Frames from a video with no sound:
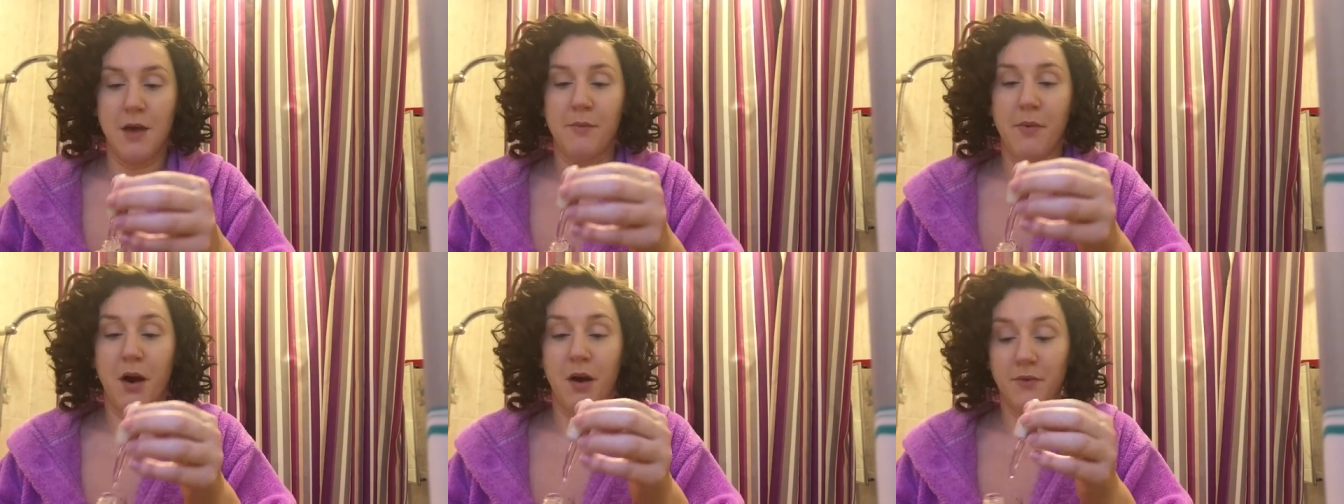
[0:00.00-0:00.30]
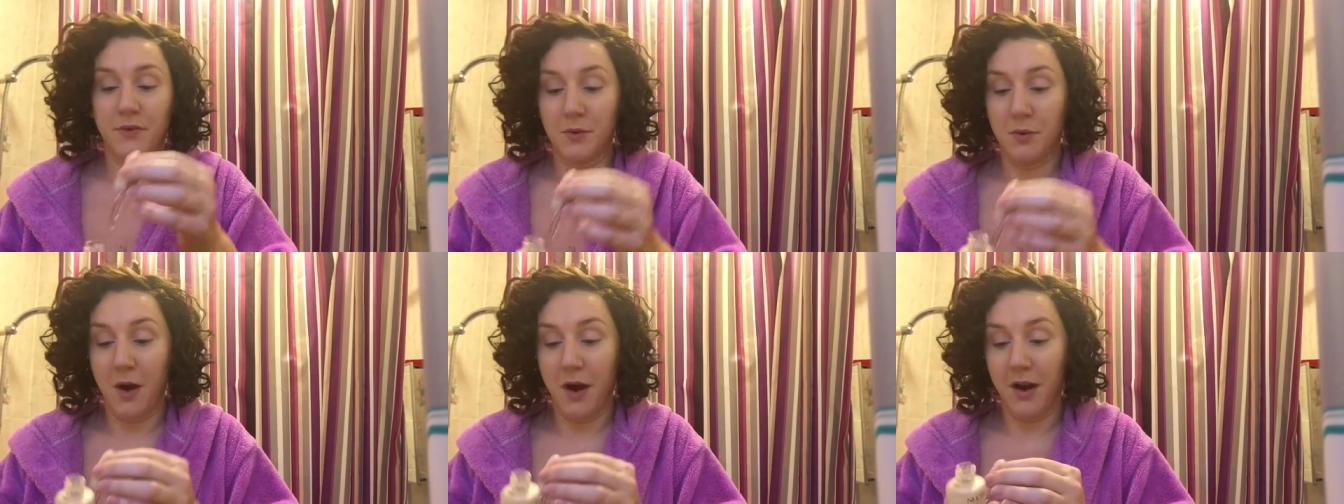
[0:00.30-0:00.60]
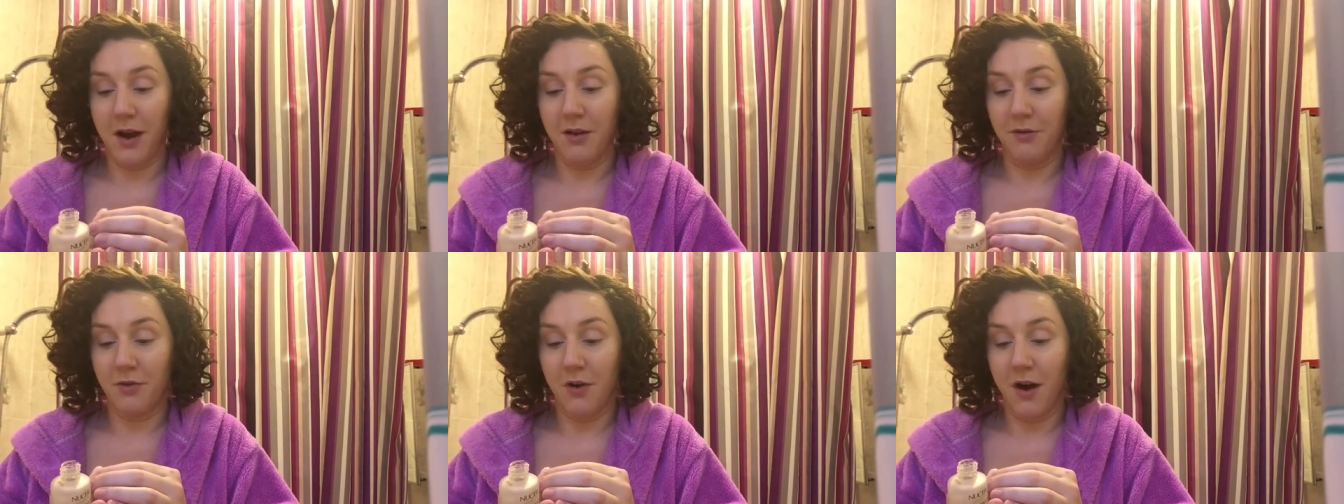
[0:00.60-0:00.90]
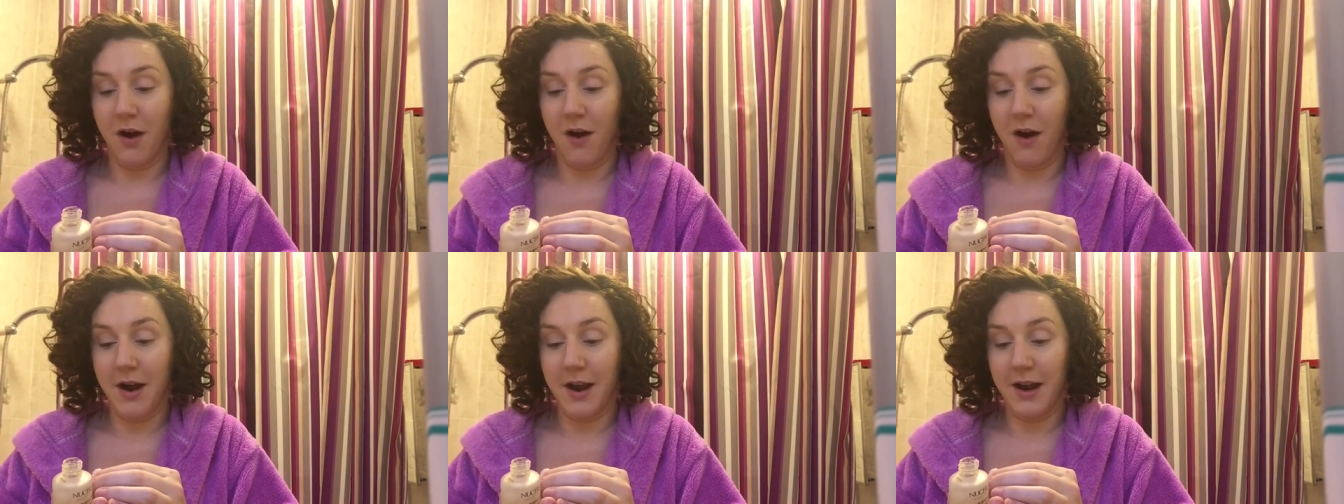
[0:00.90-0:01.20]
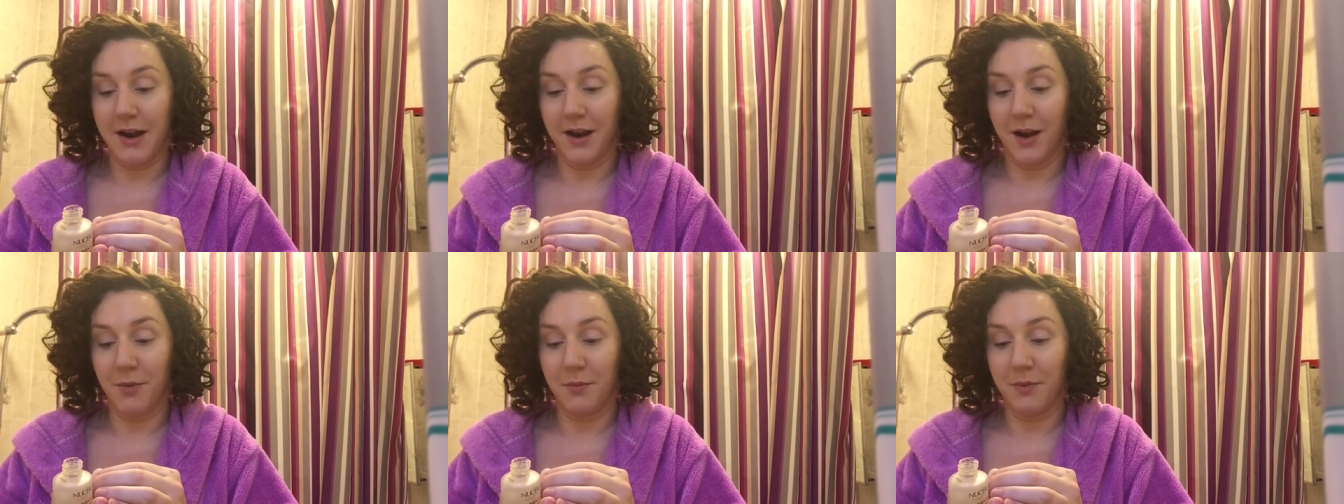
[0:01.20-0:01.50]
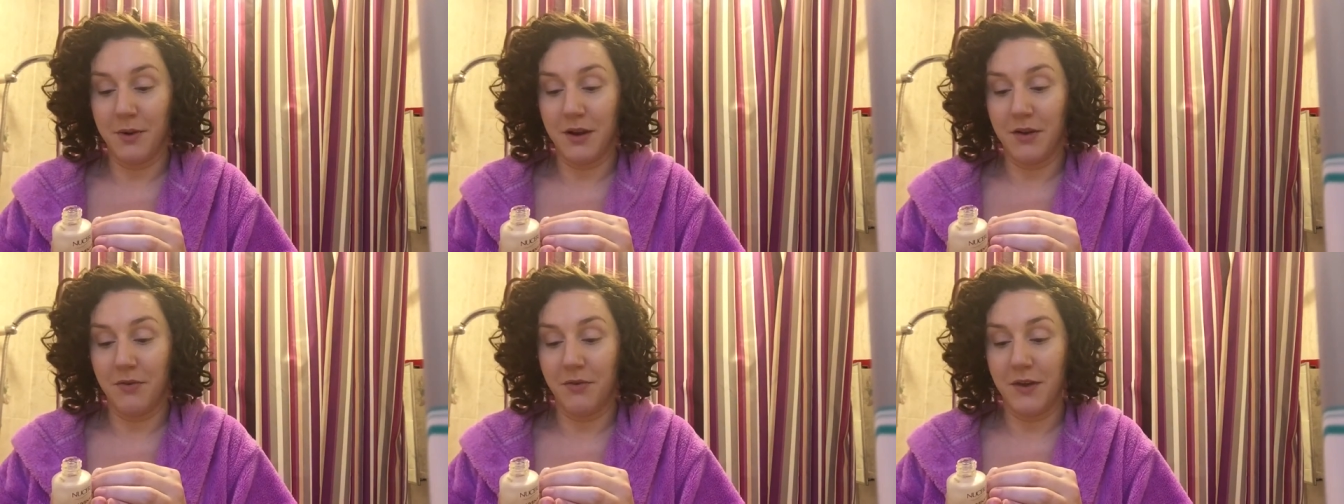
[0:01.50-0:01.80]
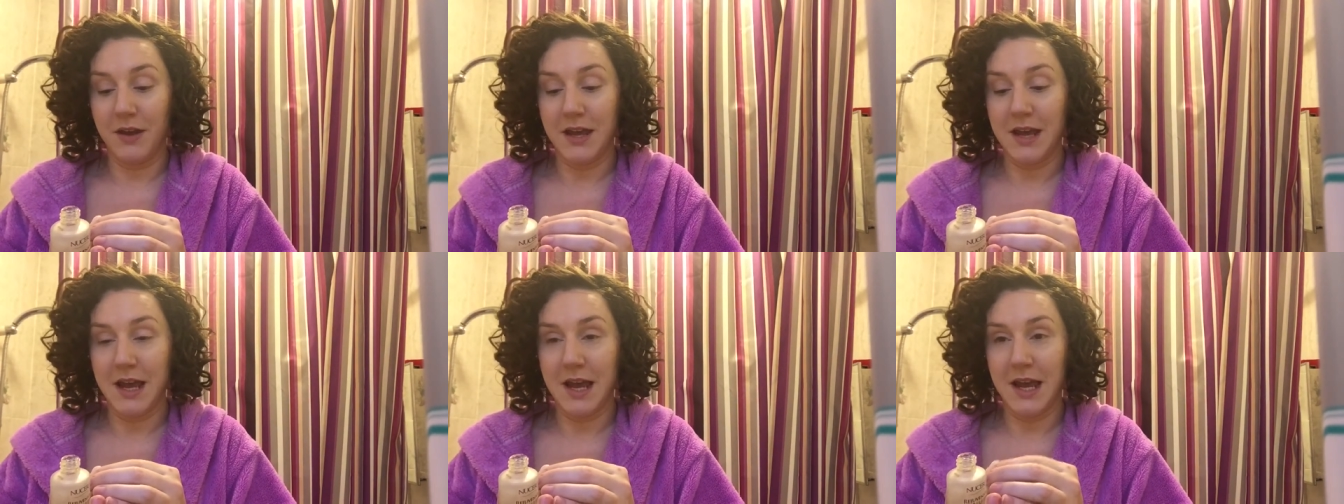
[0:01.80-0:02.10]
But after working for a high end company
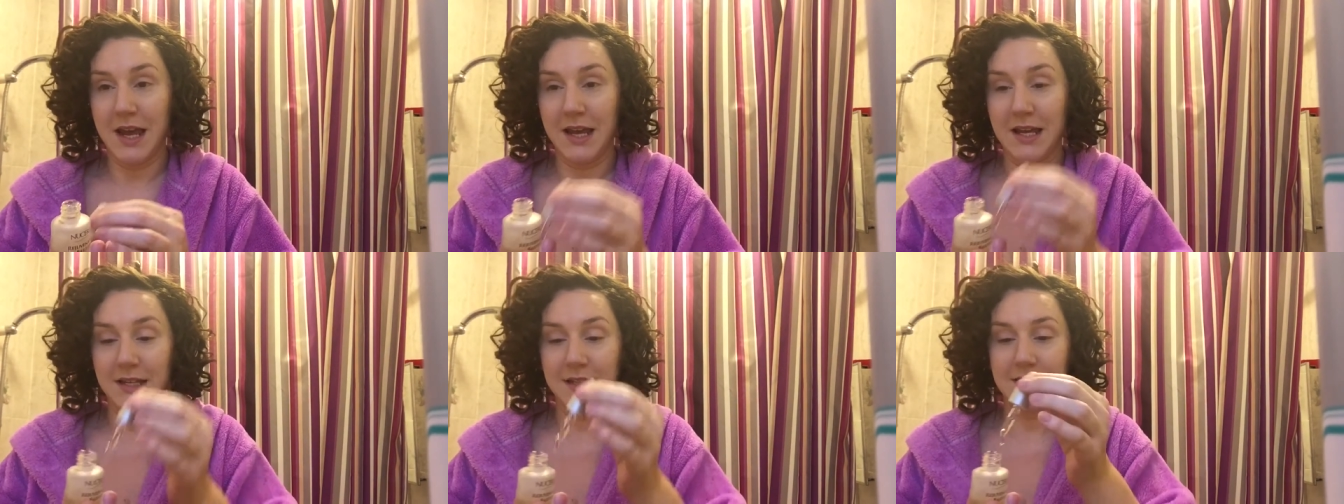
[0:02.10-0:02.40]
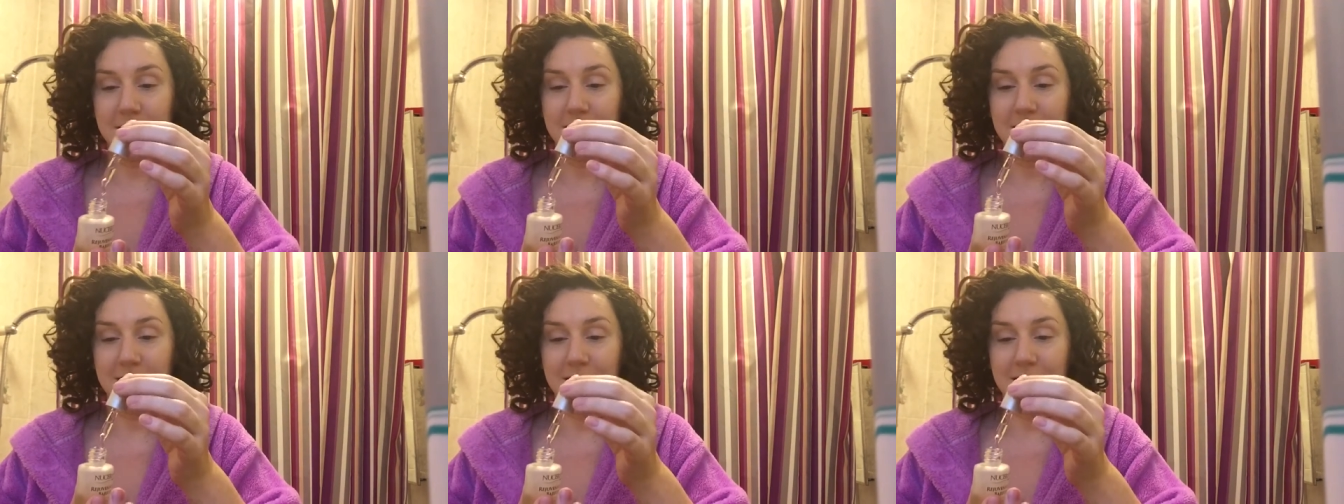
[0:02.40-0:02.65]
for years,